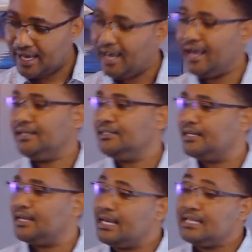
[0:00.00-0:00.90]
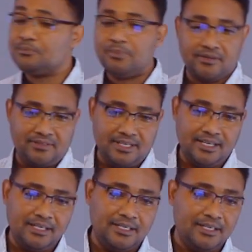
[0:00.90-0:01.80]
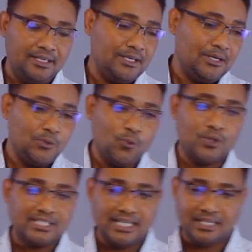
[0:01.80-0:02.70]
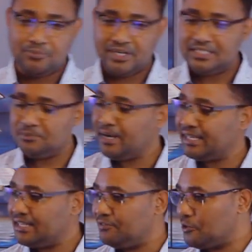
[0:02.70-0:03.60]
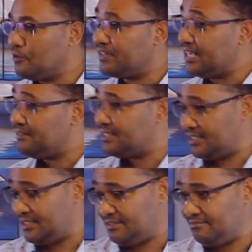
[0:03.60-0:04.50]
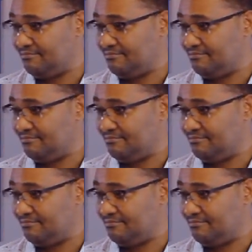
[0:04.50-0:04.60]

And his birthday was celebrated by giving of gifts.